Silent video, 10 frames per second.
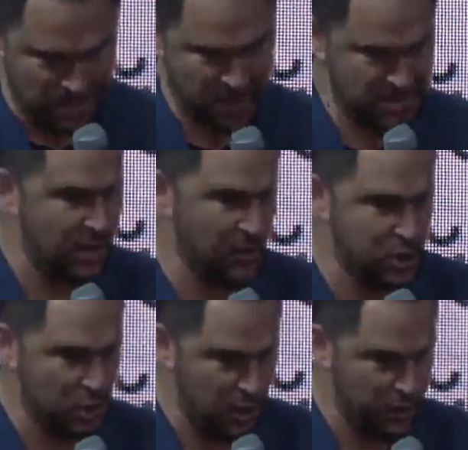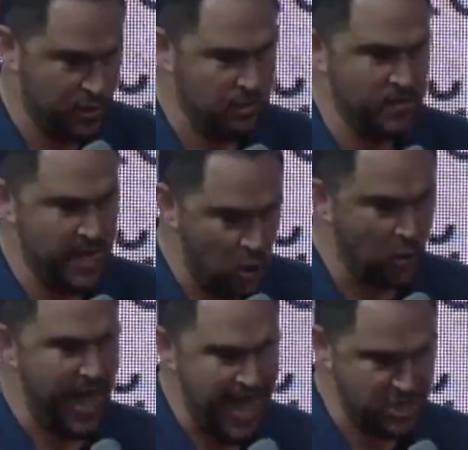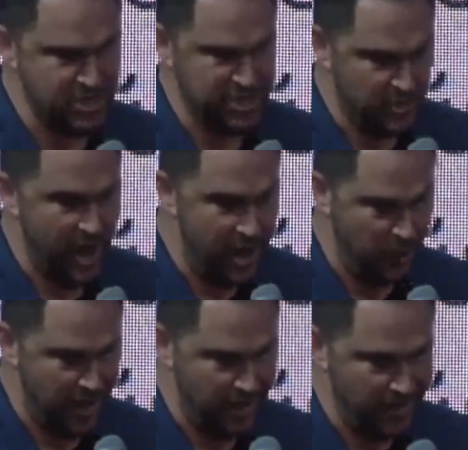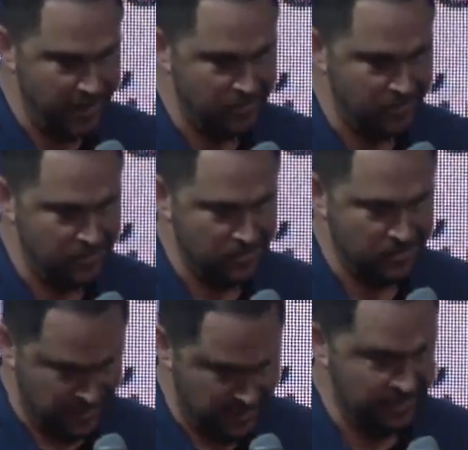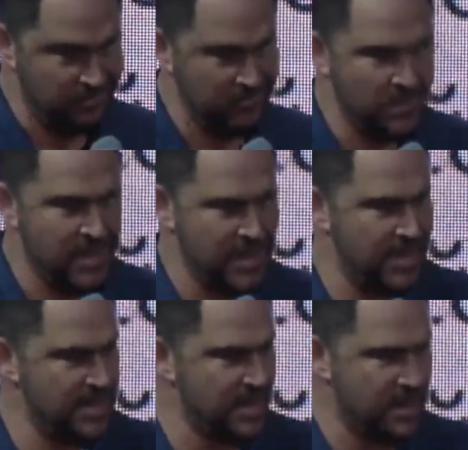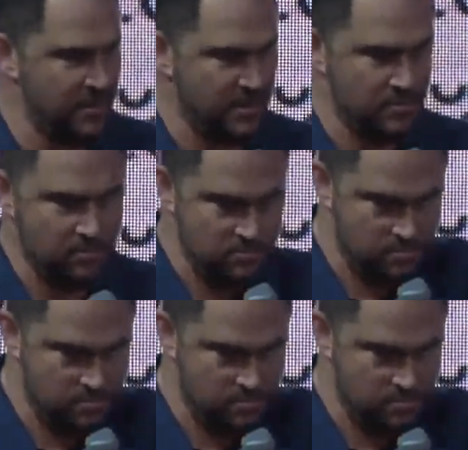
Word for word: And tell the truth, it don't actually sell it unaccredited. Okay? And it's on their.